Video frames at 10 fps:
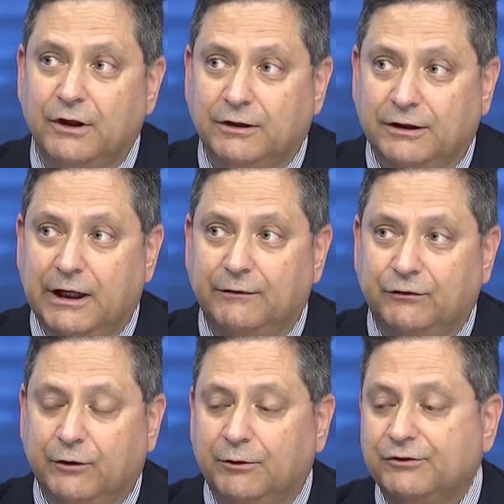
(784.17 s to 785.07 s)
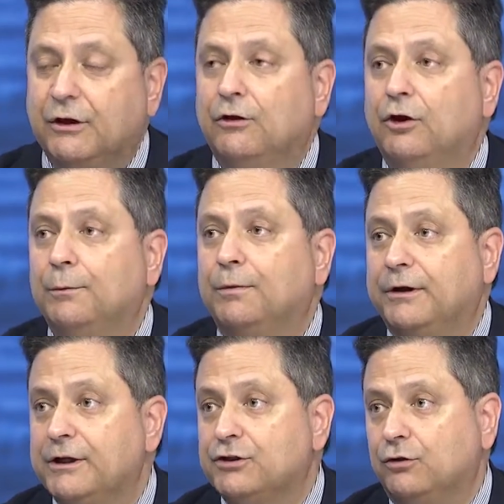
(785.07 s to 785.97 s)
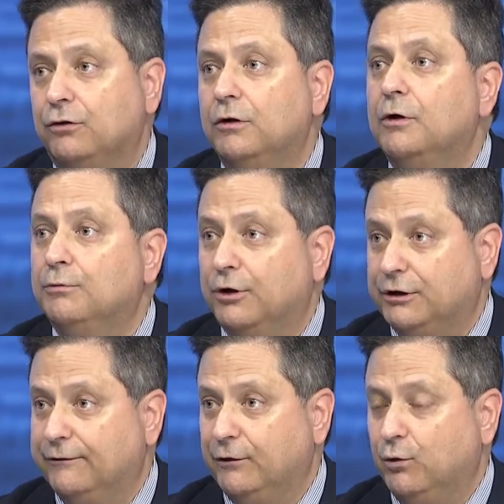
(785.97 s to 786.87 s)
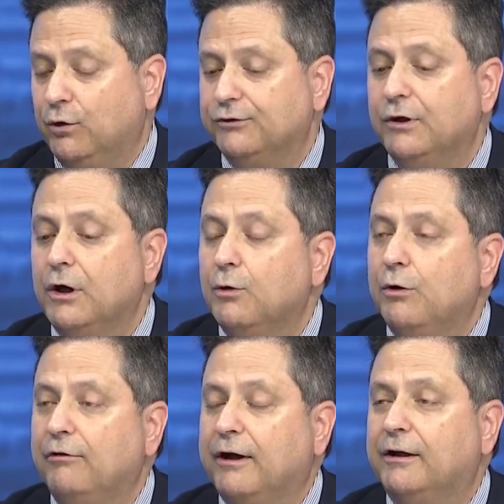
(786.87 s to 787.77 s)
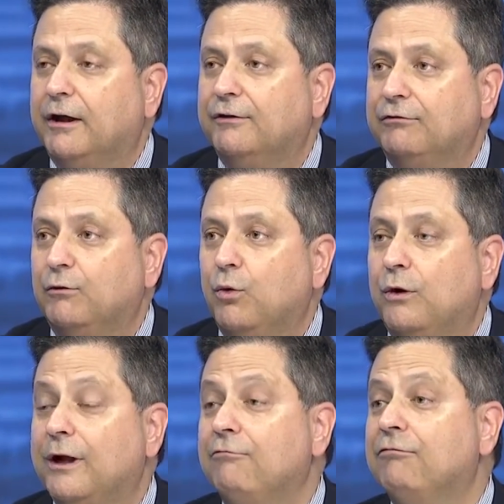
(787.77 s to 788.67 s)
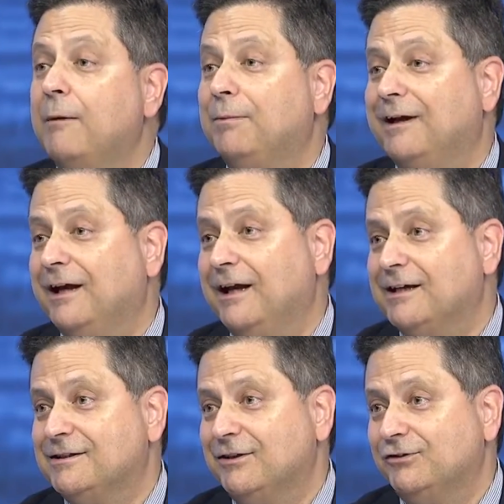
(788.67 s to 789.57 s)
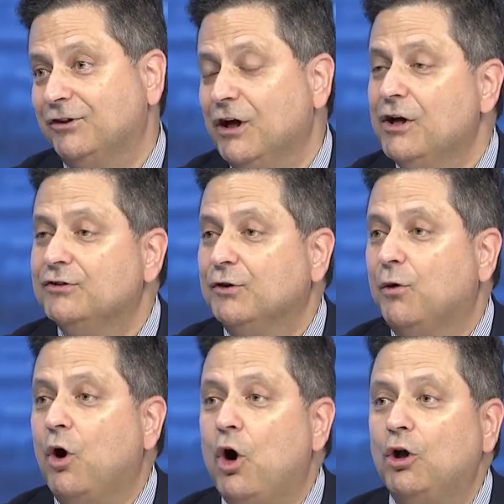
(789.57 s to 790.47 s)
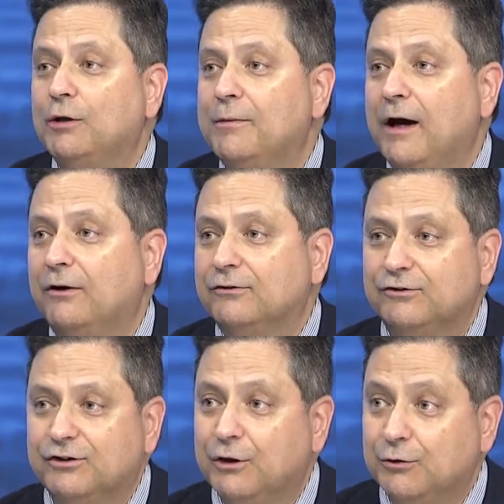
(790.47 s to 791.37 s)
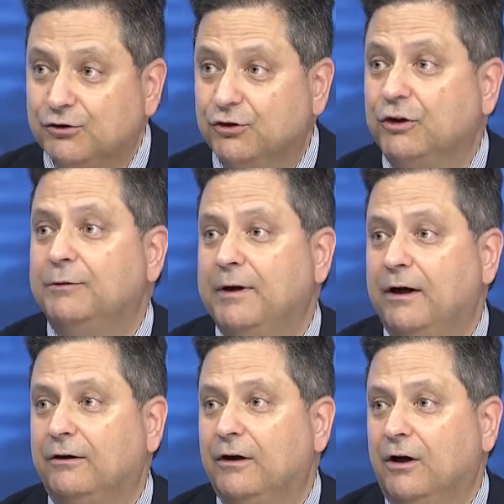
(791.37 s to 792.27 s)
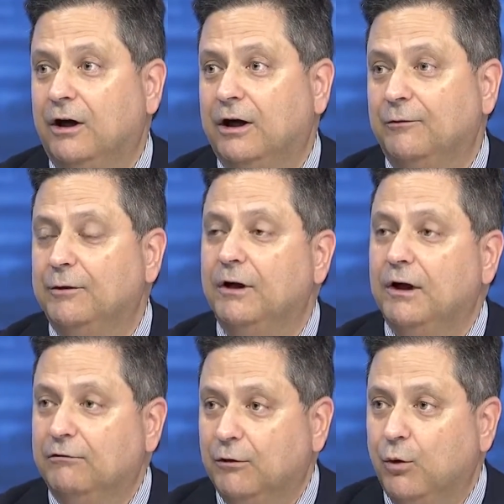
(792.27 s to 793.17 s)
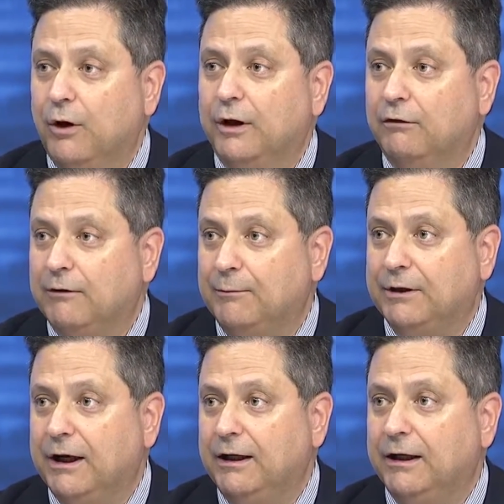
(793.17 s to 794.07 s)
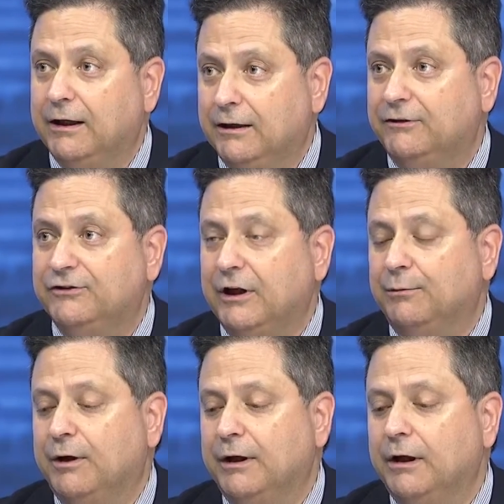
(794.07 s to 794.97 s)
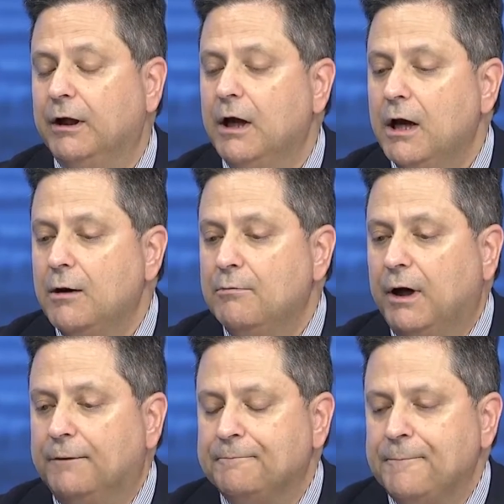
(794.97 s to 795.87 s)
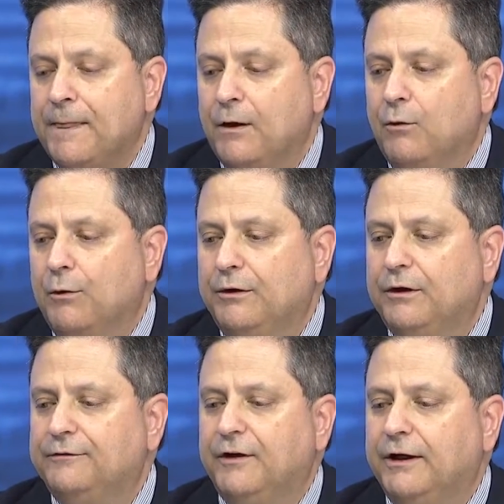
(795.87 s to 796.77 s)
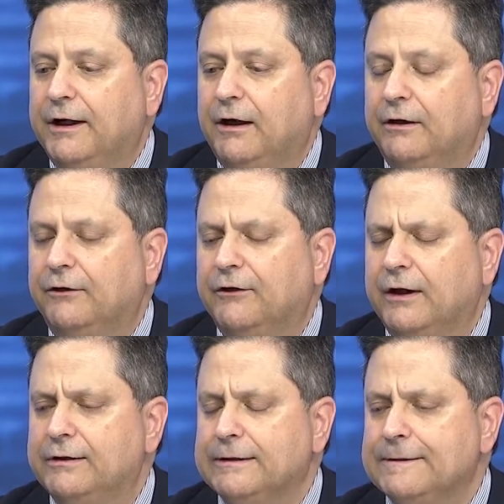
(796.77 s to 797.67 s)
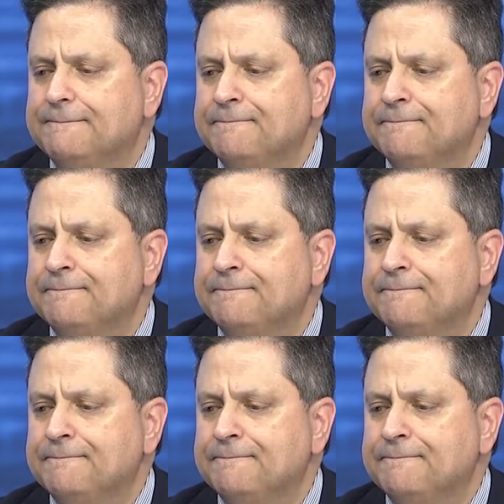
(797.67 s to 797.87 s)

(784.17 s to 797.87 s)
the Davis family, it's now called the Prudential Productivity Awards. We recognize, reward, and replicate excellence. So we're all about seeing what's good about our government, rewarding and replicating it and celebrating it. But what we did find out is that uh,